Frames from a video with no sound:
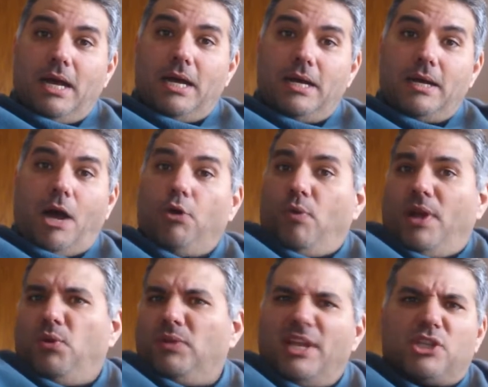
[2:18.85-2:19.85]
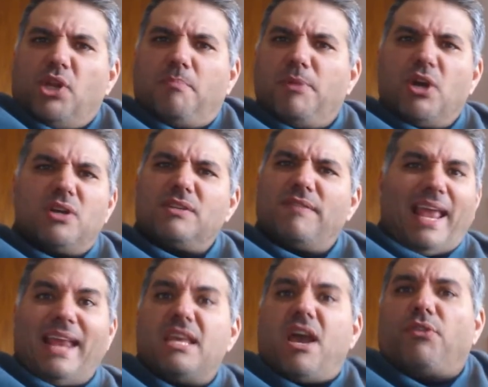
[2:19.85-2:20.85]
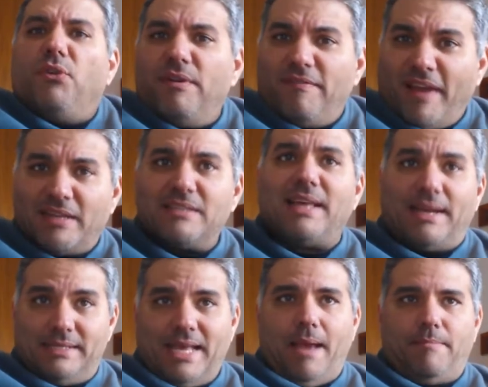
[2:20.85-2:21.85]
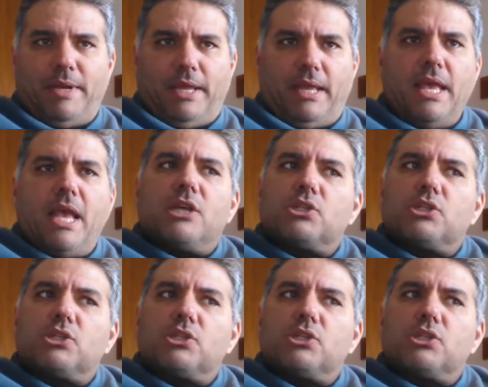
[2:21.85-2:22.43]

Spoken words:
How do I know that it's not because of any other event that is happening?